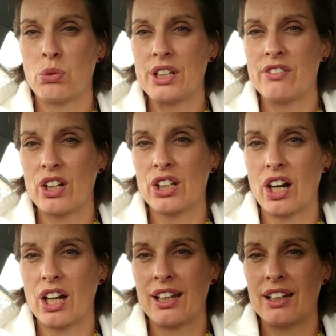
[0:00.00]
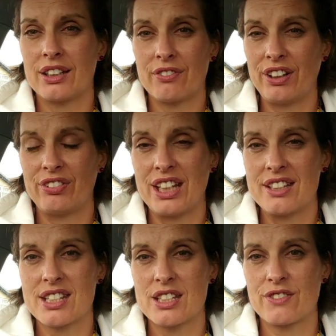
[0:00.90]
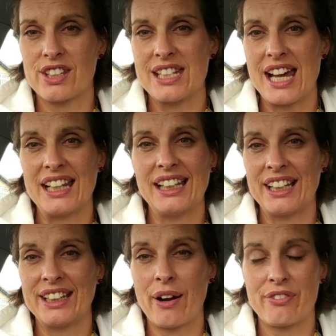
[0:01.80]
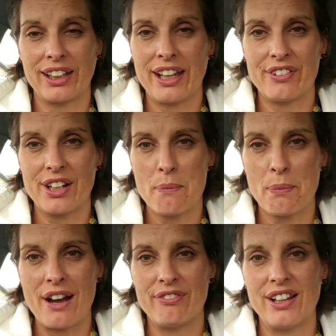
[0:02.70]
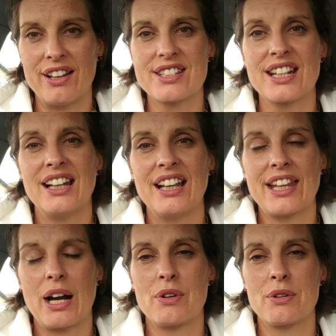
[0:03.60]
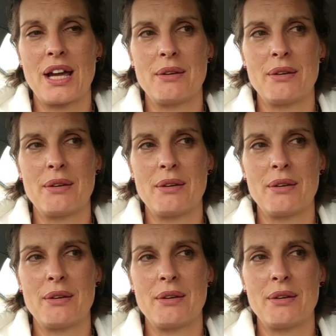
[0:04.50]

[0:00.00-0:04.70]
when you've only got 15 sins for the day and you have 11 at breakfast, that would